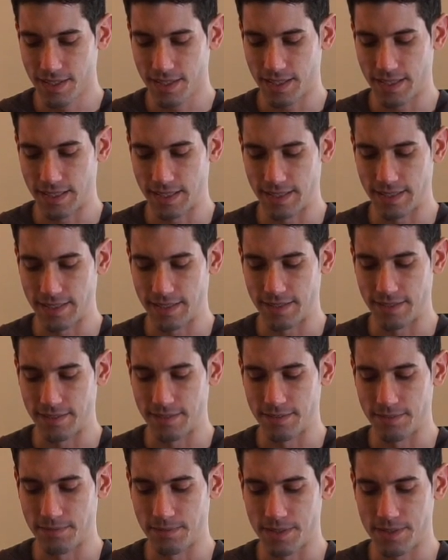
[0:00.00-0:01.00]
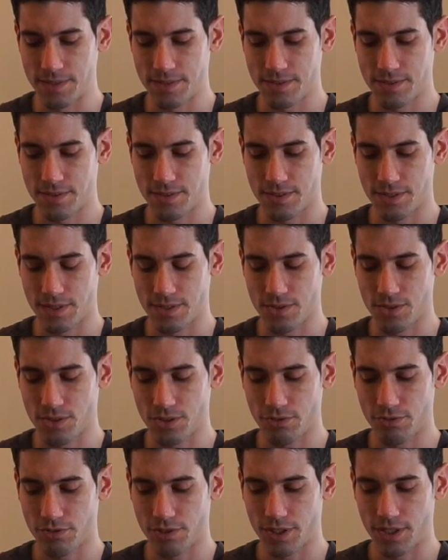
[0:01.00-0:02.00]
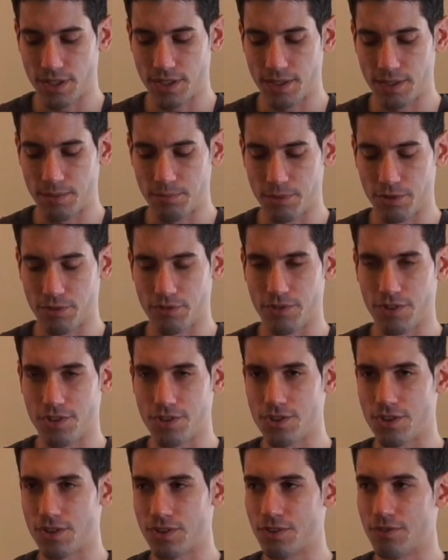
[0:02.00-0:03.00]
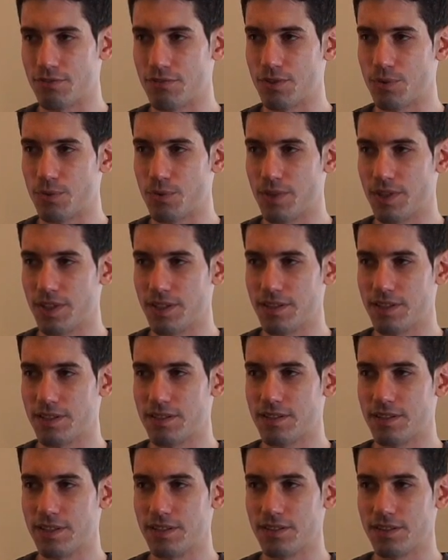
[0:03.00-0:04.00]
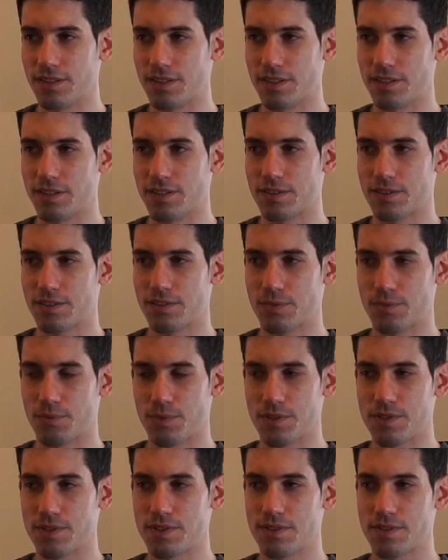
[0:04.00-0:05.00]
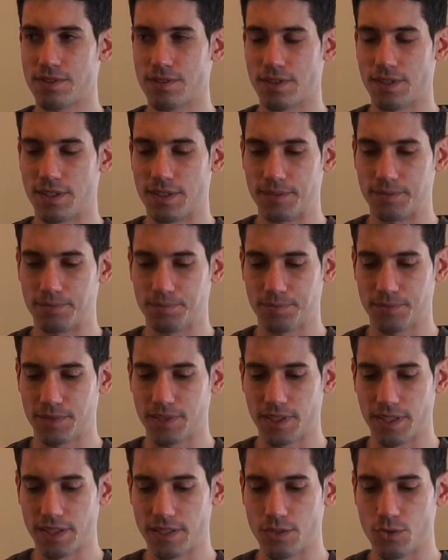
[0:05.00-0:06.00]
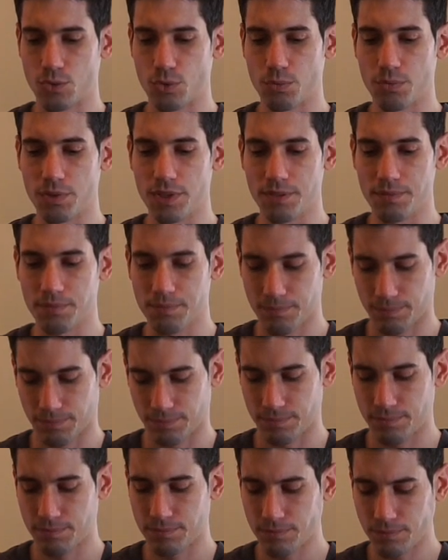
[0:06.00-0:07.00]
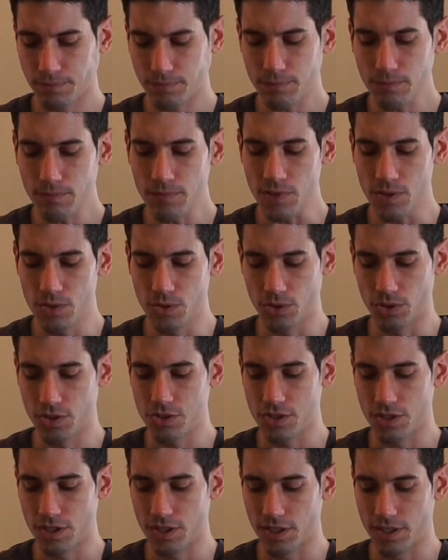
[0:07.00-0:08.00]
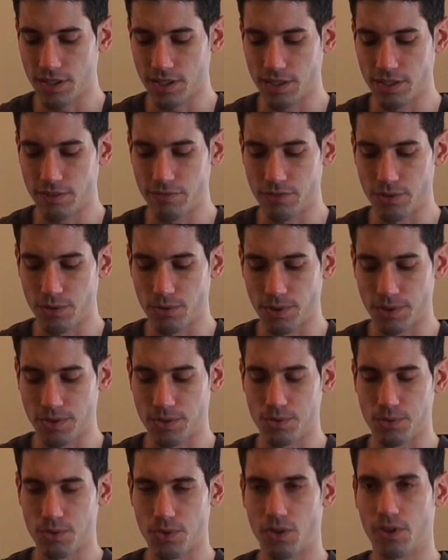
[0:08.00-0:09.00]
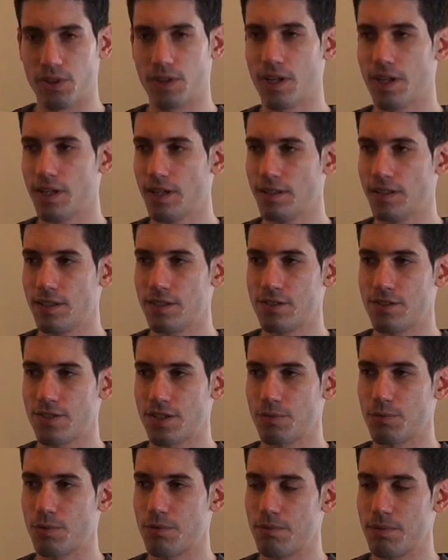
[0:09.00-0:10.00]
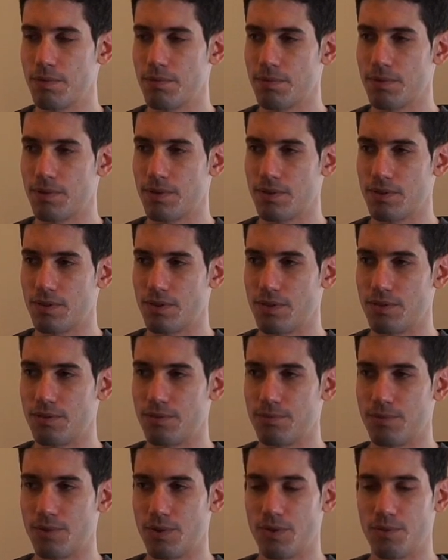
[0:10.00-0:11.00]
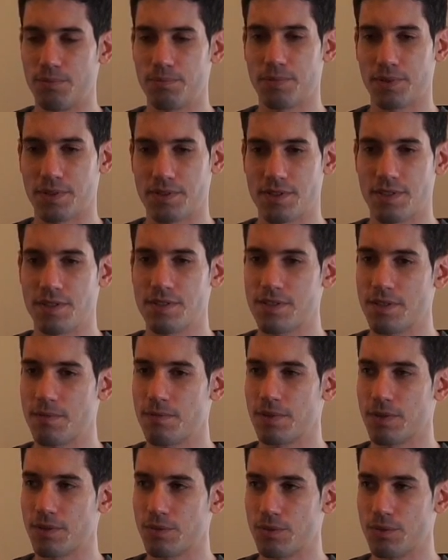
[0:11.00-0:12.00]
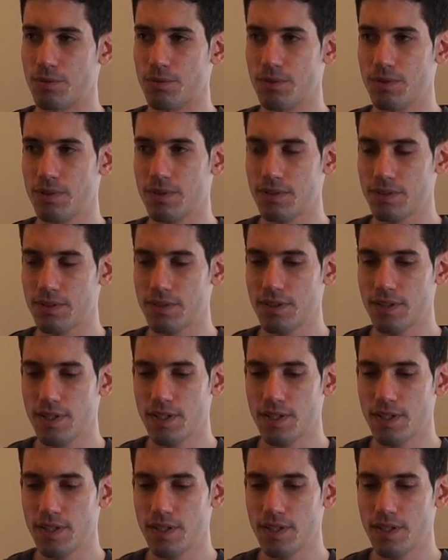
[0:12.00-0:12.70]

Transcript: Um, it's a sort of a perversion of the way that the internet was uh, created to be. Originally, if you wanted to go online and chat with people or, or present something to the world,